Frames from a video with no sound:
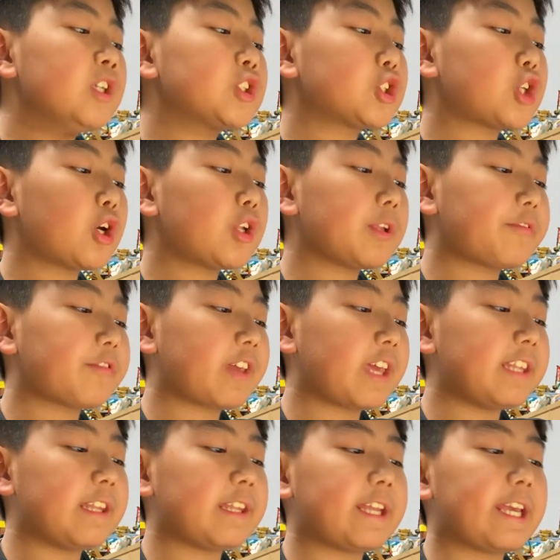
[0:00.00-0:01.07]
John F.
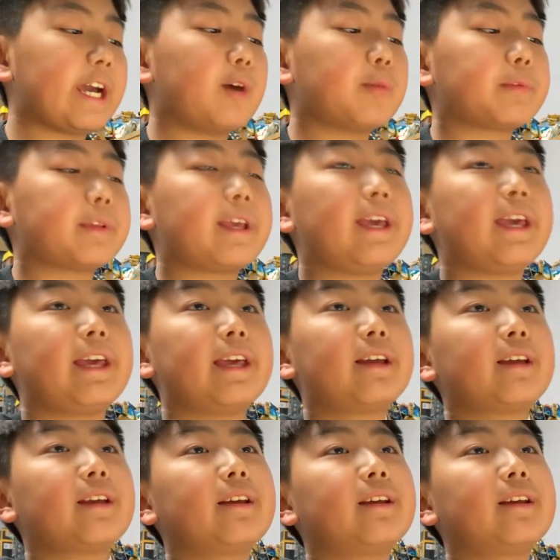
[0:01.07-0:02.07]
Kennedy helped King.